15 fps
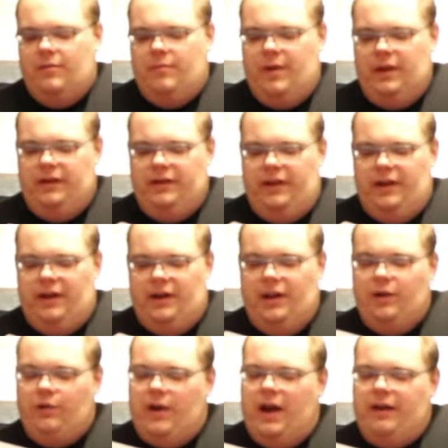basically an
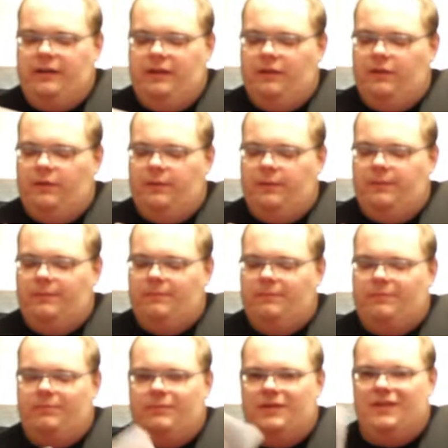interactive
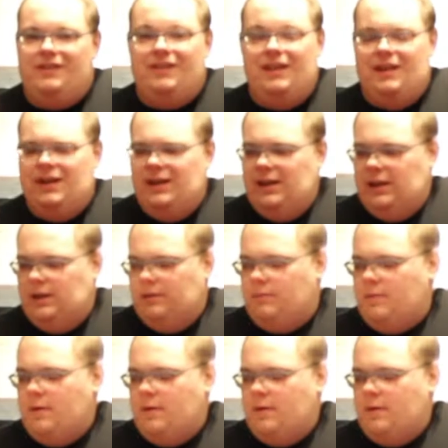CD